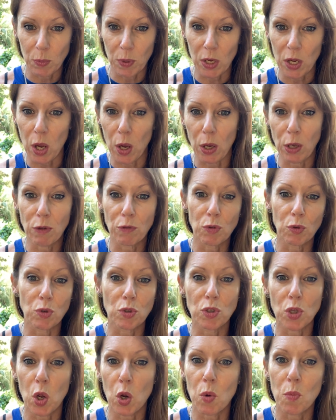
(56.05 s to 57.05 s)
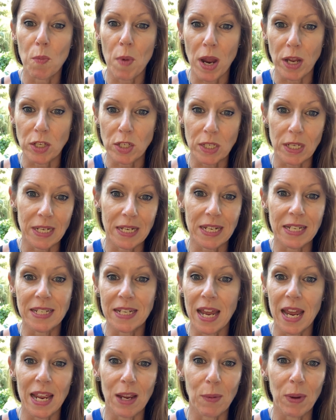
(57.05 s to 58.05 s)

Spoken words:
We're going through so much in a day.